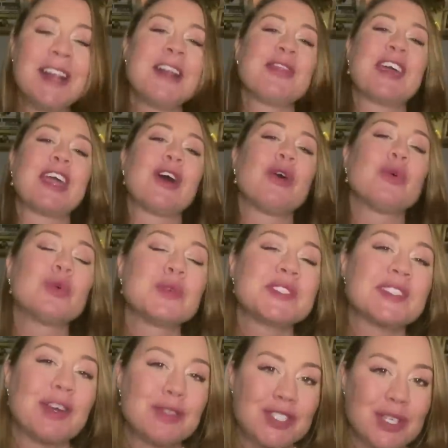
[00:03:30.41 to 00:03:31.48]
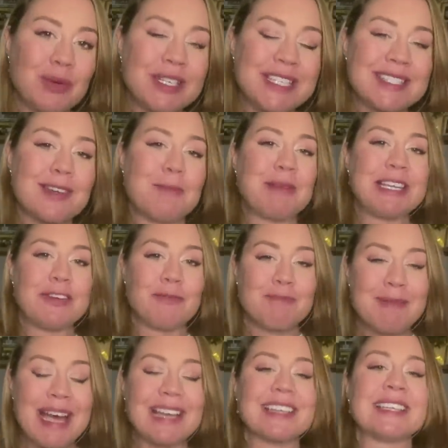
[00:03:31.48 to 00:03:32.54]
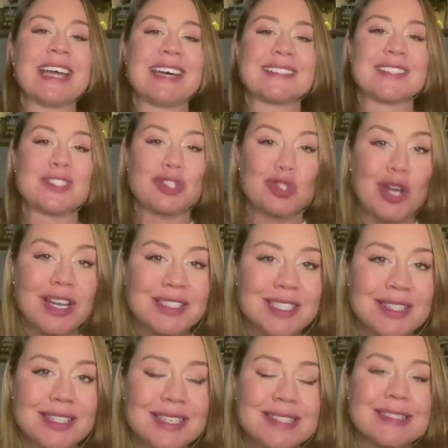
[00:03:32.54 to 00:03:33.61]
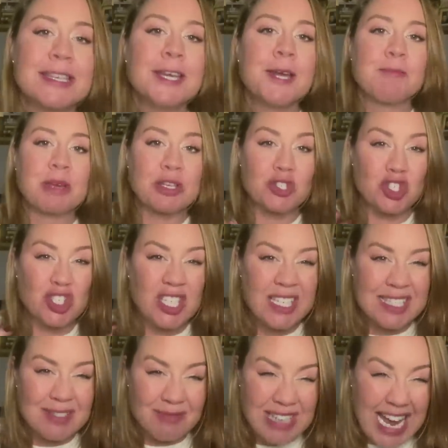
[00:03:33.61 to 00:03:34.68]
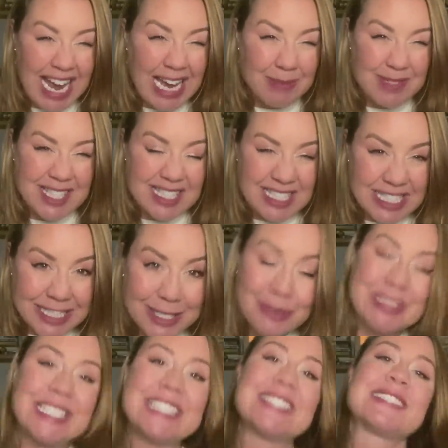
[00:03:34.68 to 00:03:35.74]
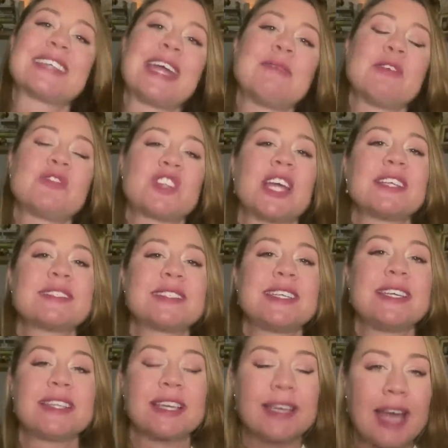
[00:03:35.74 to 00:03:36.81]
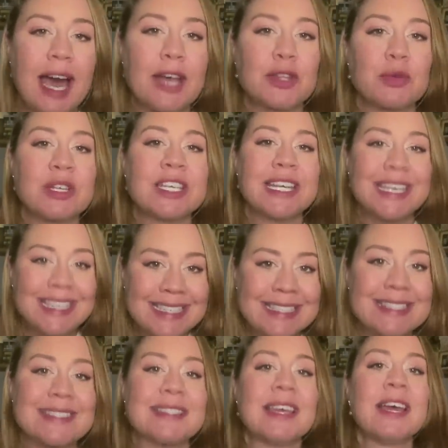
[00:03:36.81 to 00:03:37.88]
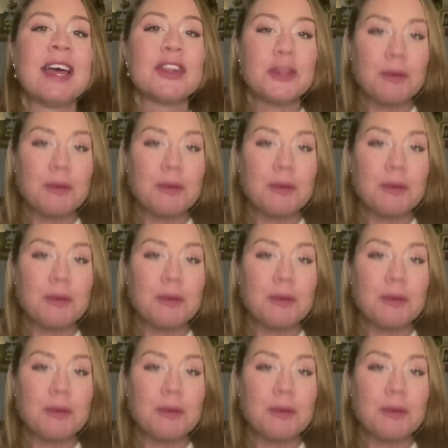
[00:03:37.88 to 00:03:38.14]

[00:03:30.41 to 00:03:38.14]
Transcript: They are also doing this, I believe Meghan has instructed this, because she is absolutely insane with jealousy that Catherine is the